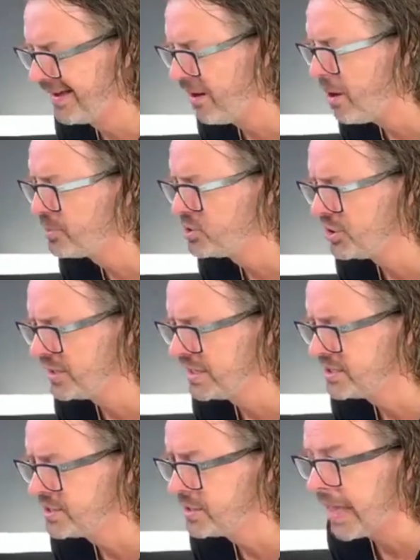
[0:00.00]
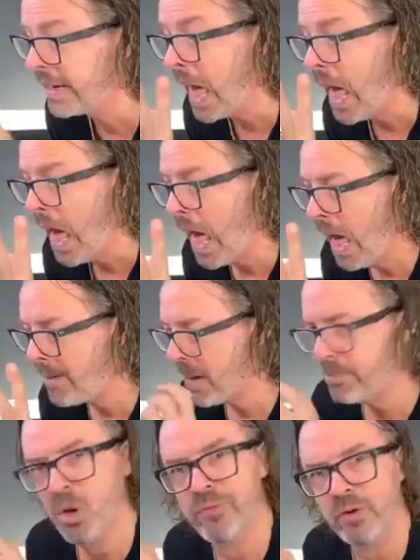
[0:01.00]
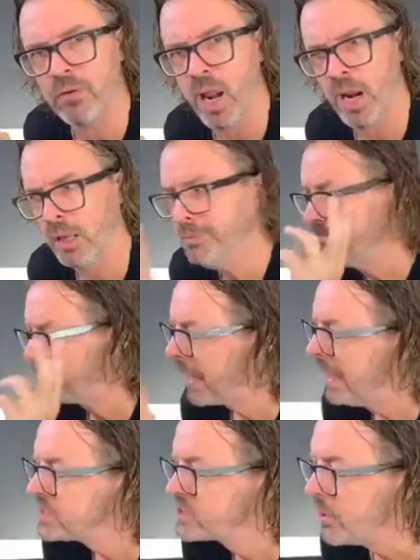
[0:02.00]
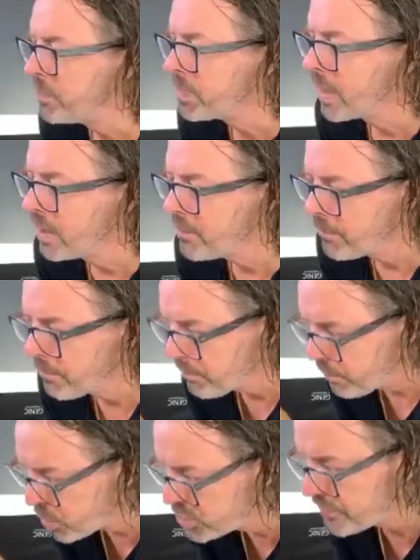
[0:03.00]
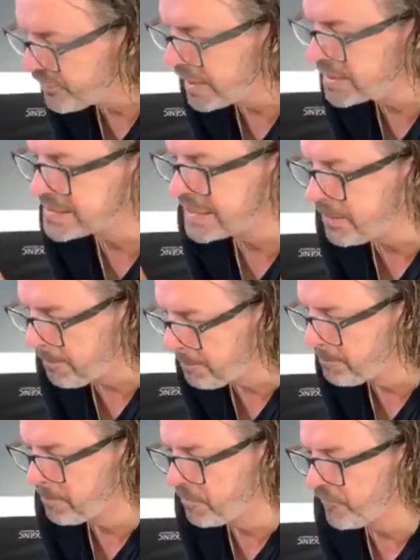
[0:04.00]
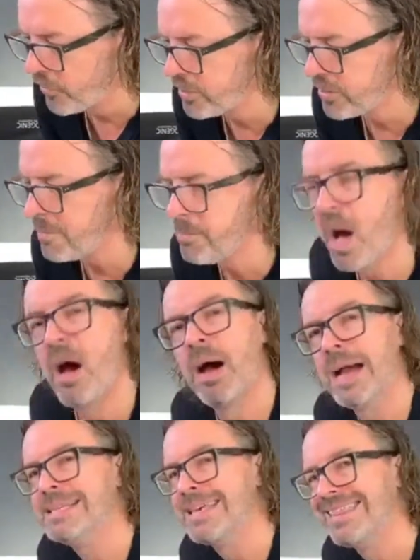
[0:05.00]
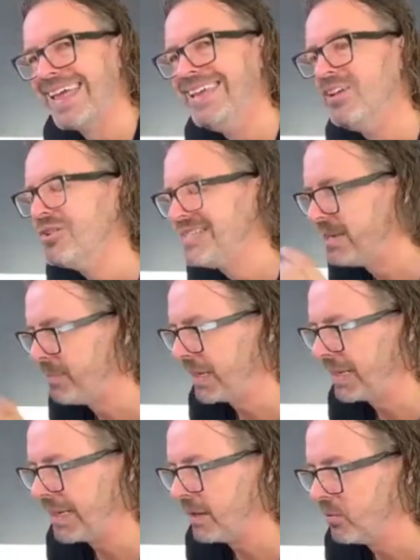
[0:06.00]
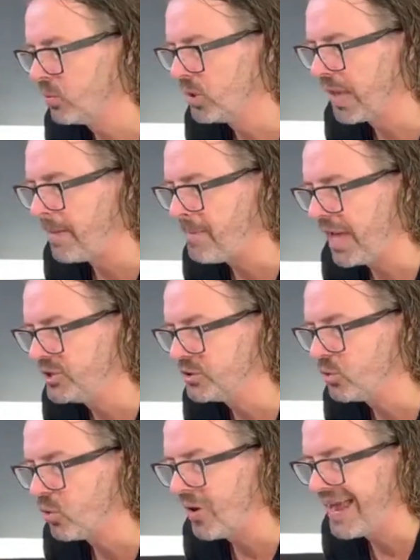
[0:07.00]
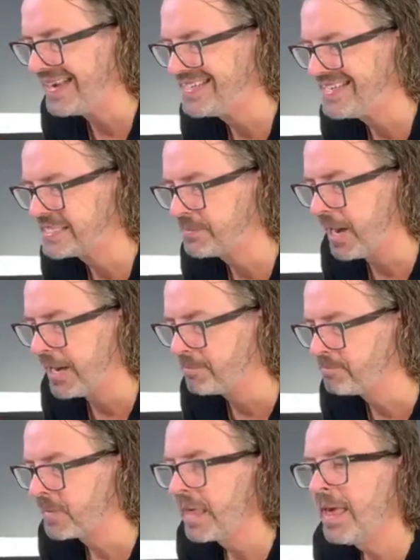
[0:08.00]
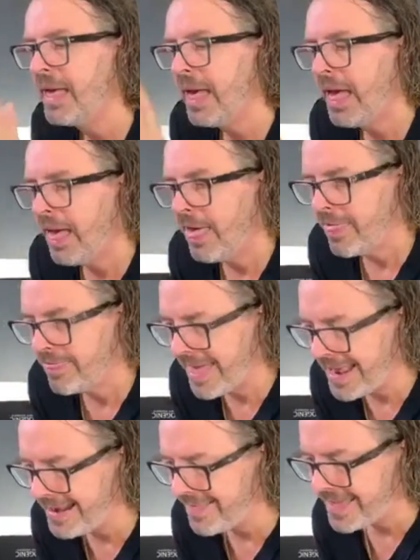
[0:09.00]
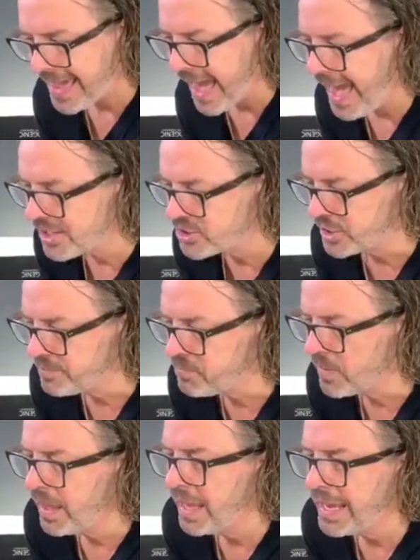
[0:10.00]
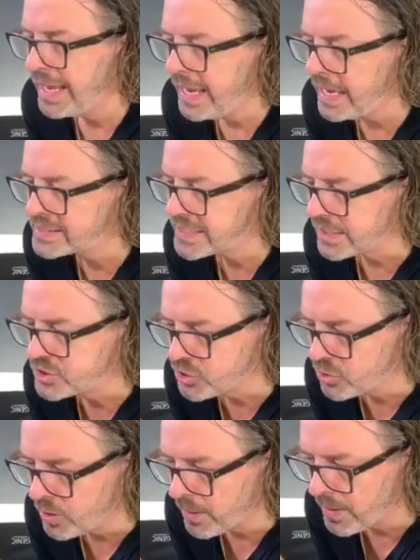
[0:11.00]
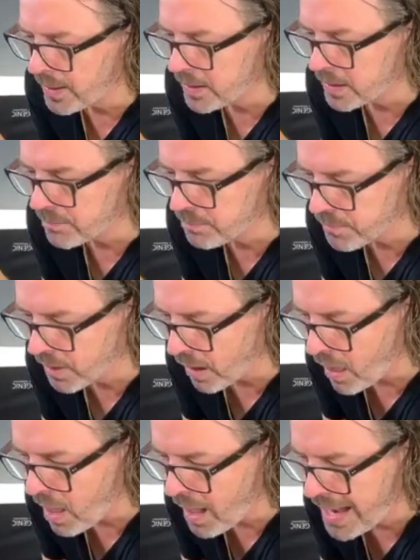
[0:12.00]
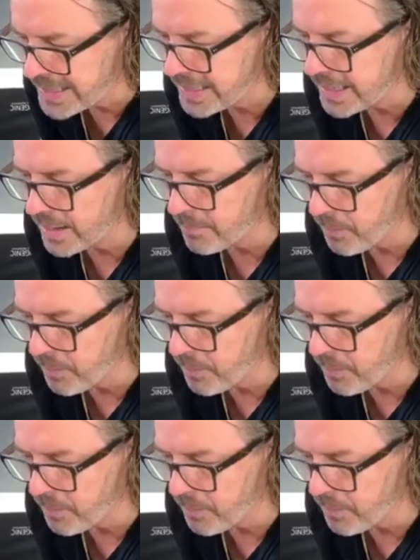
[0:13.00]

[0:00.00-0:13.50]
opportunity to do that. But moving right along. So put your fingers in further behind than you typically would imagine or anticipate. Then the action is to glide in a